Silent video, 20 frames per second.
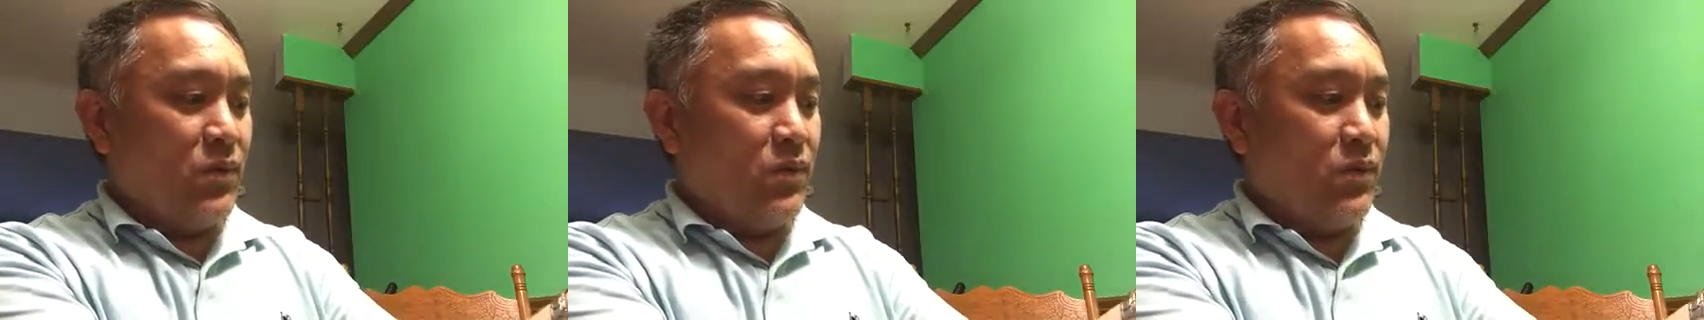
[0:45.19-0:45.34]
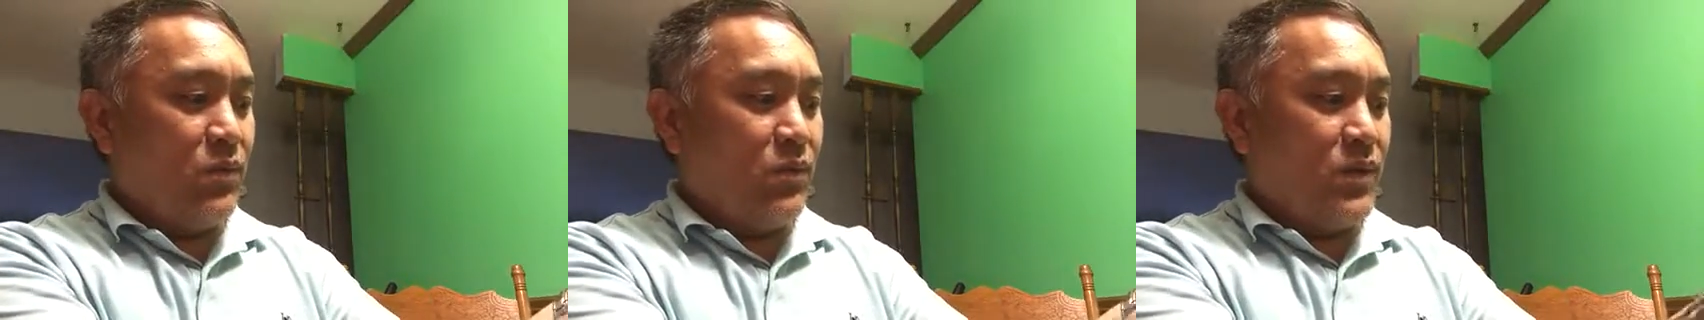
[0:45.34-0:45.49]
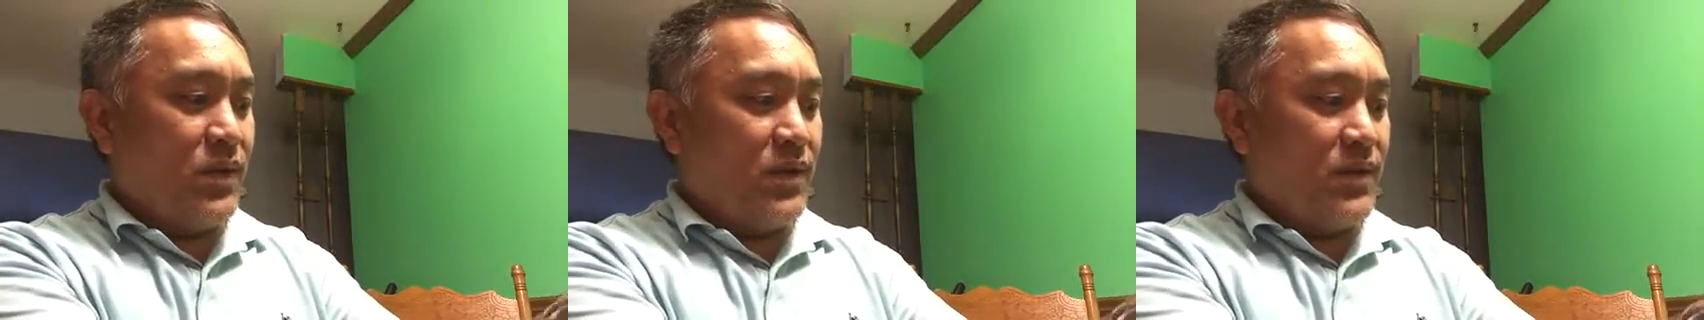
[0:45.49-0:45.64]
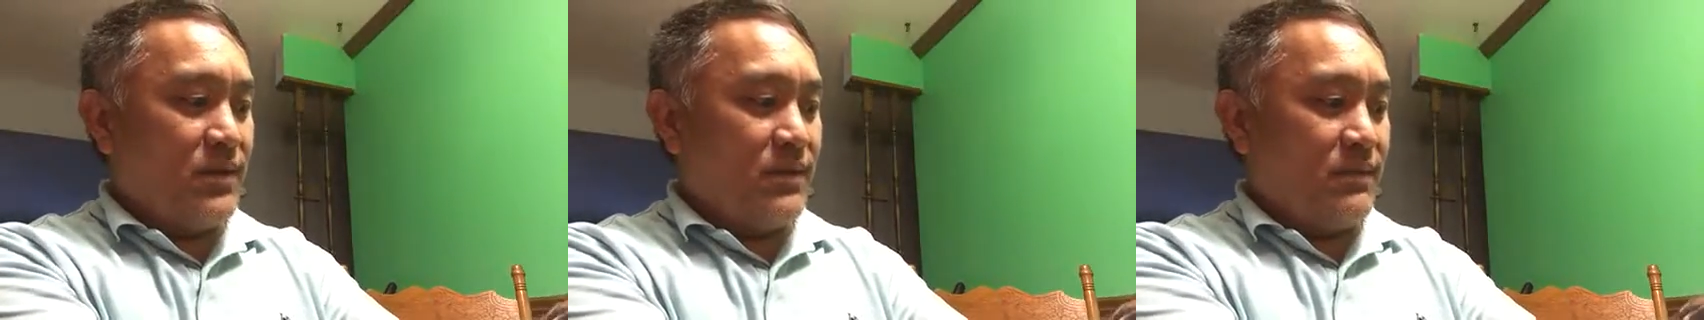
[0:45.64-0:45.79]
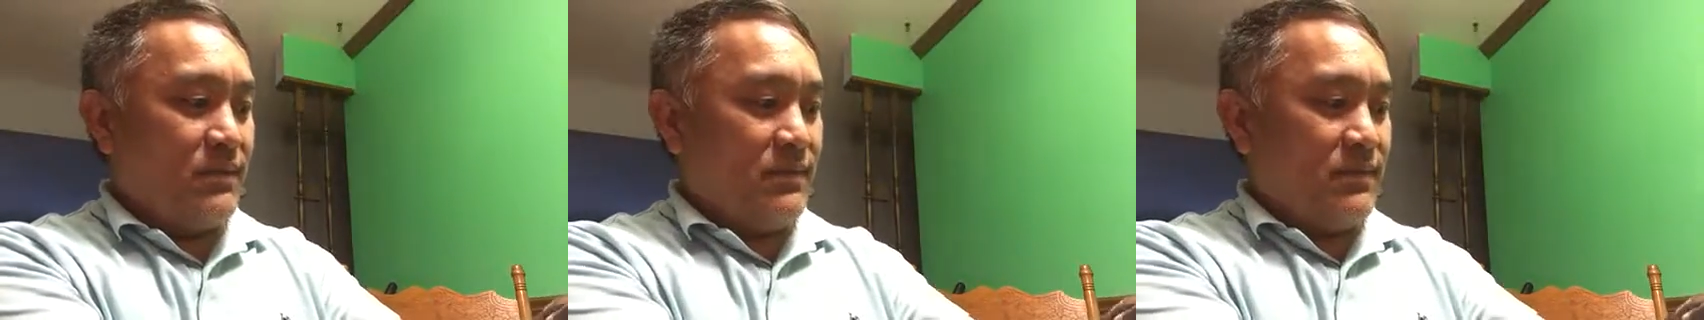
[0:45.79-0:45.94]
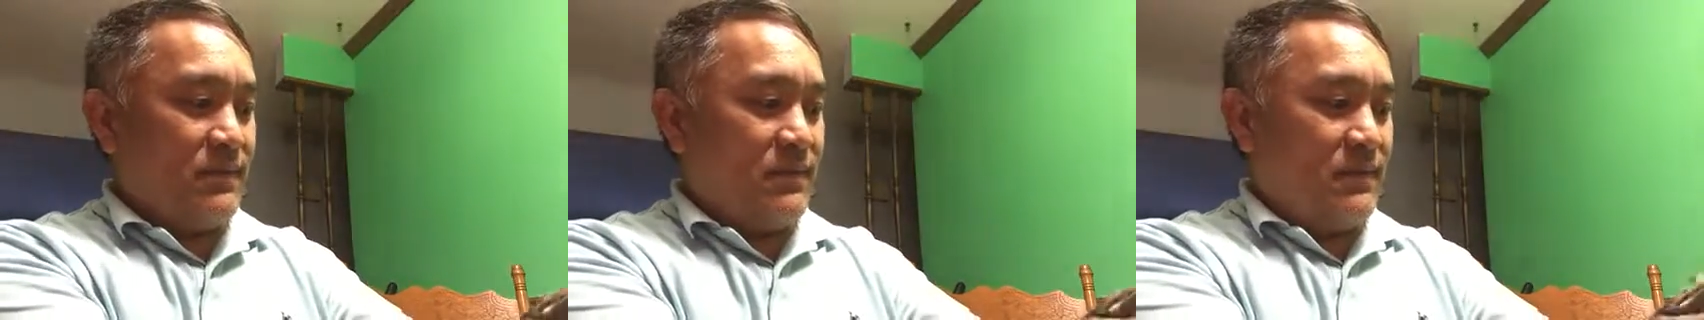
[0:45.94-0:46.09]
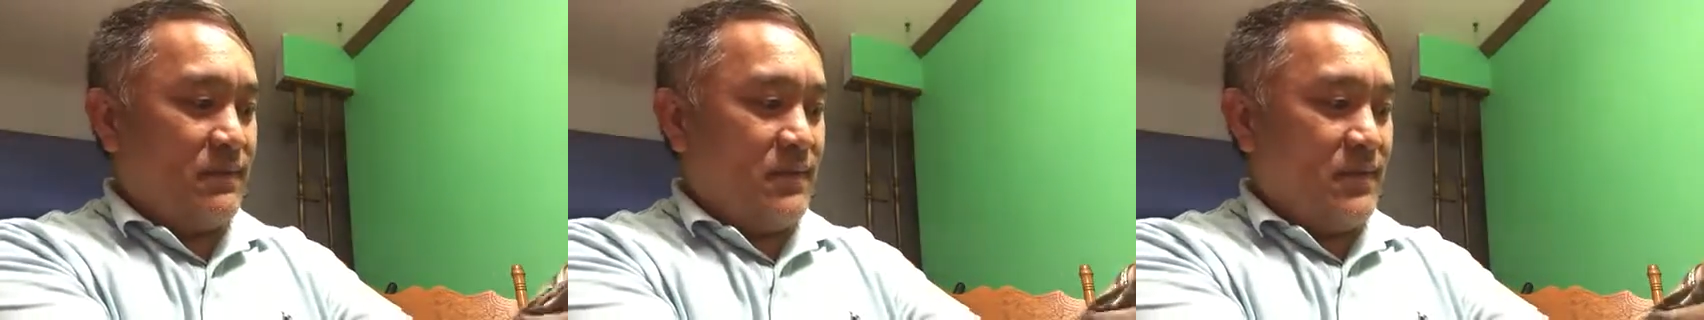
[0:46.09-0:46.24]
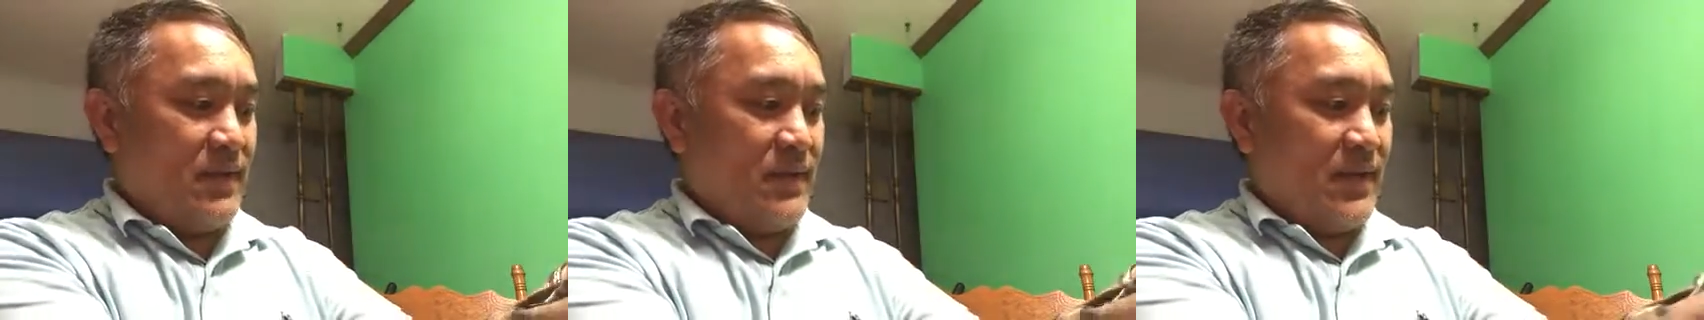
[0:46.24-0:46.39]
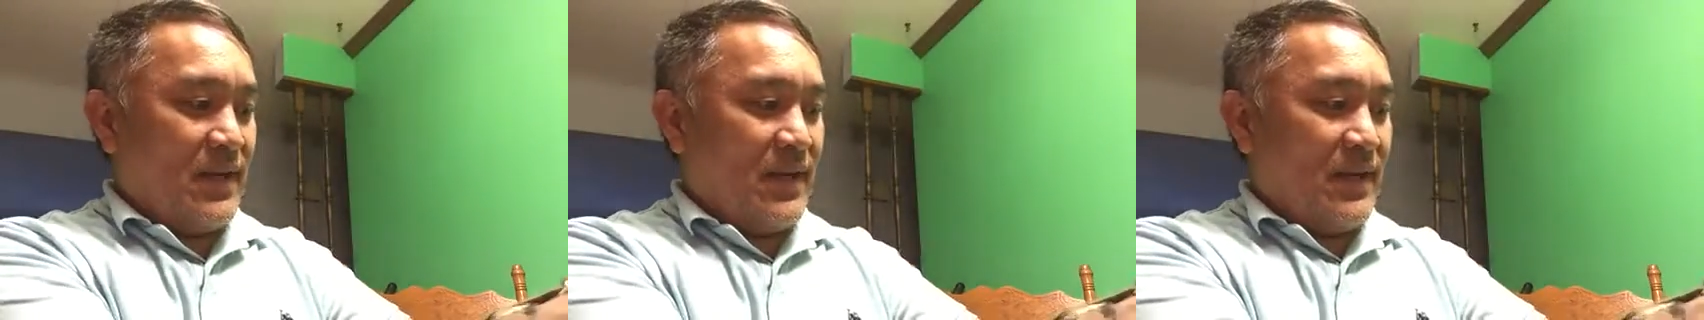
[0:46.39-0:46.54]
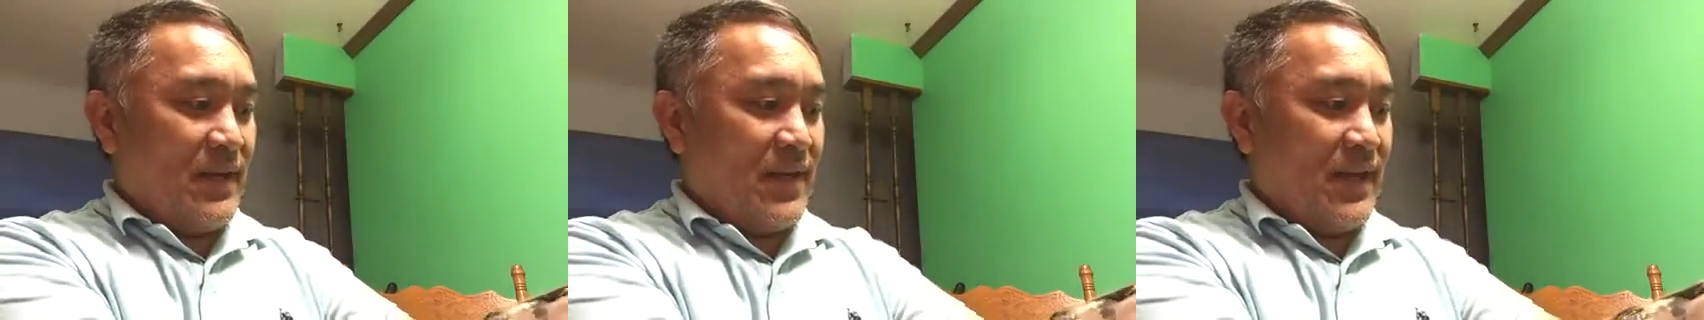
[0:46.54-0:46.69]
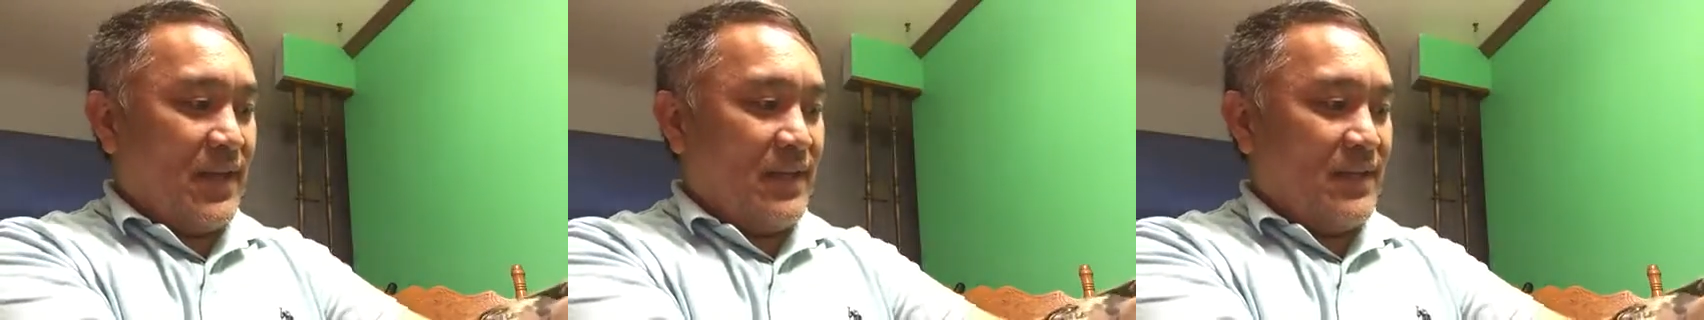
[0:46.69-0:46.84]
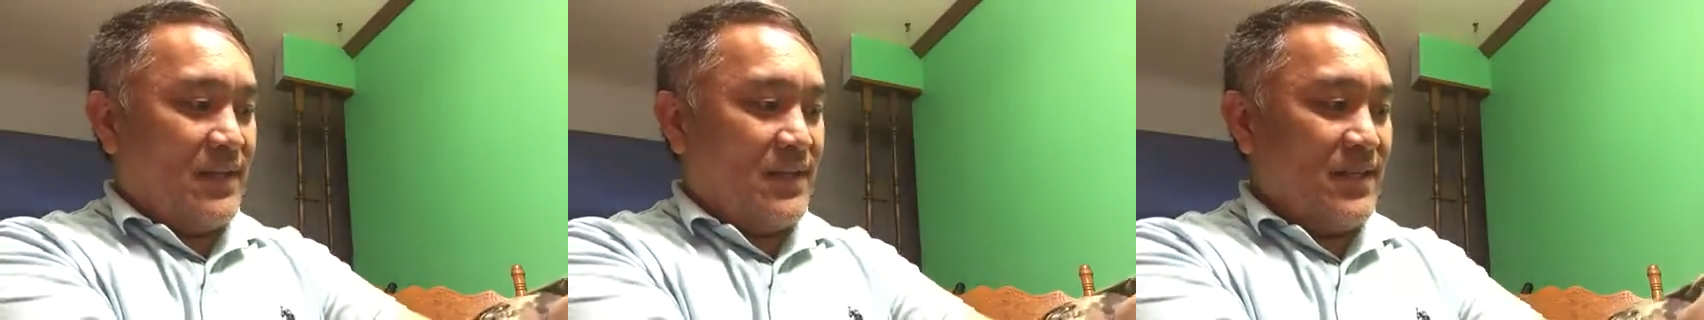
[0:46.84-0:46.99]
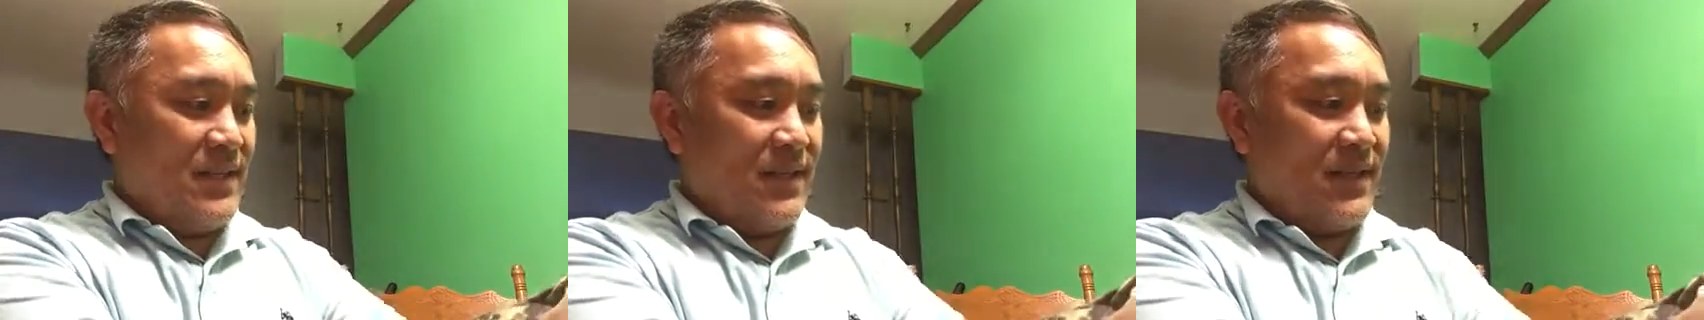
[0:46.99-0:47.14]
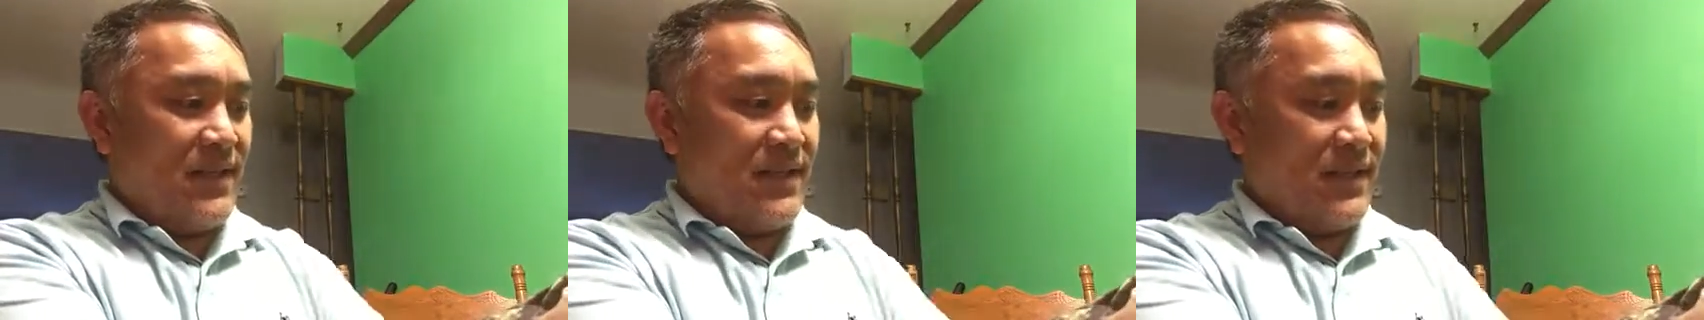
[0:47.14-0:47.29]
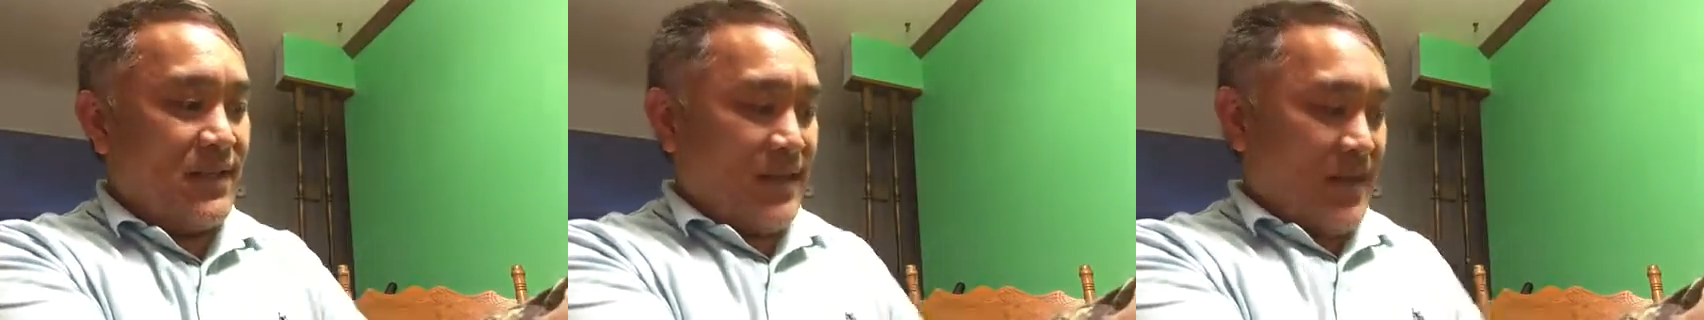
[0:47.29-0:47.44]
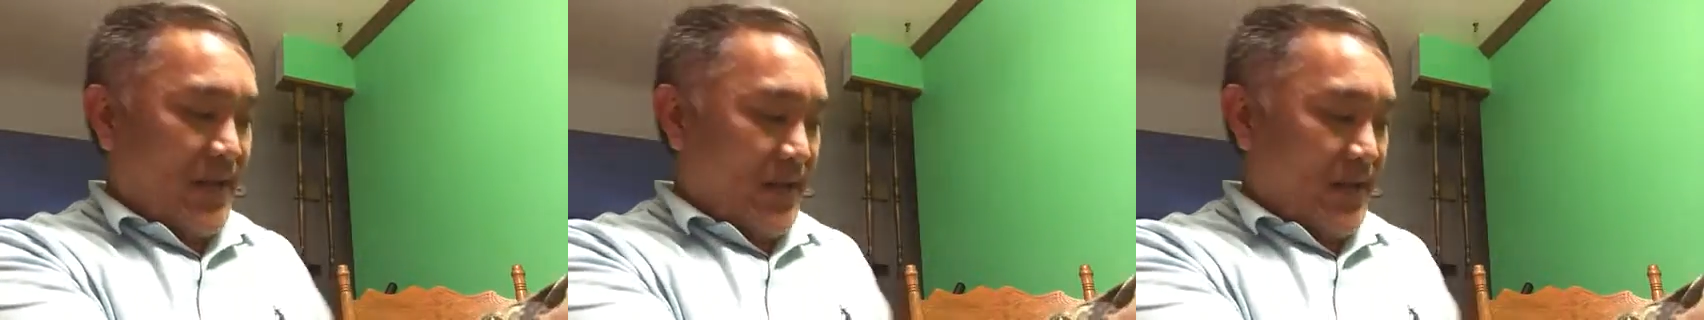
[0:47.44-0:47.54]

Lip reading: what I did